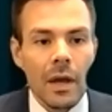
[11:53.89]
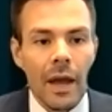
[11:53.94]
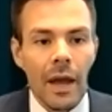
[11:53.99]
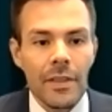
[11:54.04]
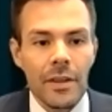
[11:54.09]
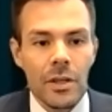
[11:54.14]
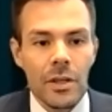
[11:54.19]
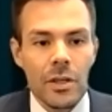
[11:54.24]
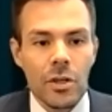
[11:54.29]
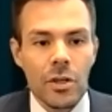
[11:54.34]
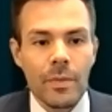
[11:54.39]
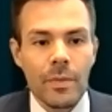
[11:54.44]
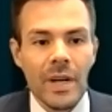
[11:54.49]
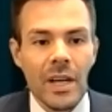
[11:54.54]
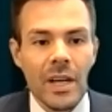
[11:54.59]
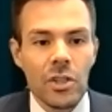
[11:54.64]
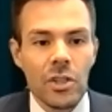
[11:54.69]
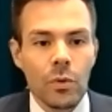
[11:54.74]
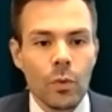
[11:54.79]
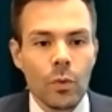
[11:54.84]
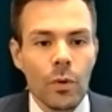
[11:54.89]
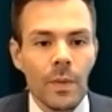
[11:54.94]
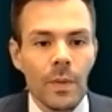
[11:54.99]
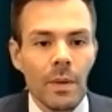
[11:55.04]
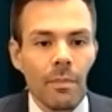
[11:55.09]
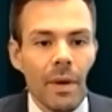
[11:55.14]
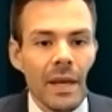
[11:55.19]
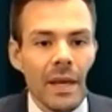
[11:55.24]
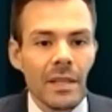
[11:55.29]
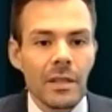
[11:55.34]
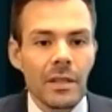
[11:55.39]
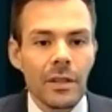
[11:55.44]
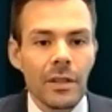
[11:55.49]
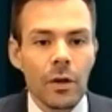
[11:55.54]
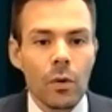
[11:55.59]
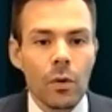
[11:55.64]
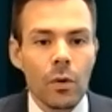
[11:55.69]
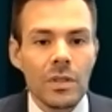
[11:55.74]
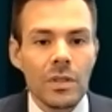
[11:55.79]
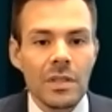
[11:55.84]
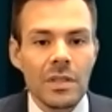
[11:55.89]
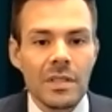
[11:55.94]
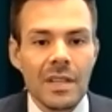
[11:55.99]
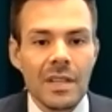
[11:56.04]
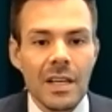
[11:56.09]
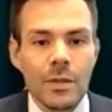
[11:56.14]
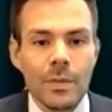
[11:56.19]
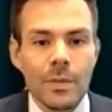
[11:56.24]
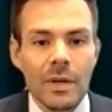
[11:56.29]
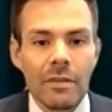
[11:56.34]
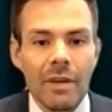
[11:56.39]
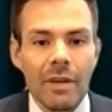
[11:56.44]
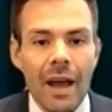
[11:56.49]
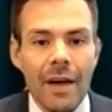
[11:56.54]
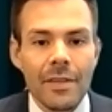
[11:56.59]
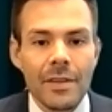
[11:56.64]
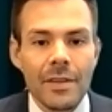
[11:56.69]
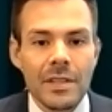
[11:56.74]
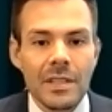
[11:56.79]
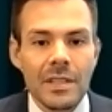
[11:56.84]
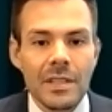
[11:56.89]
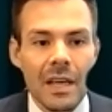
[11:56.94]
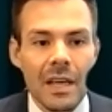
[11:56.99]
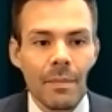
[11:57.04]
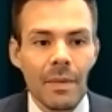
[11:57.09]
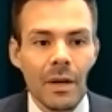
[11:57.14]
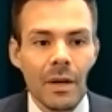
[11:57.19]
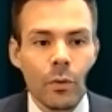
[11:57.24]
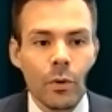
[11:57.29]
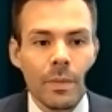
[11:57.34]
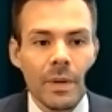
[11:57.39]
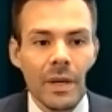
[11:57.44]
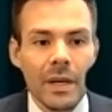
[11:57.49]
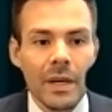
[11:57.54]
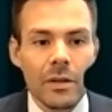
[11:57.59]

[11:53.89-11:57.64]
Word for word: and the determination will be based on the court's assessment of how the statement would be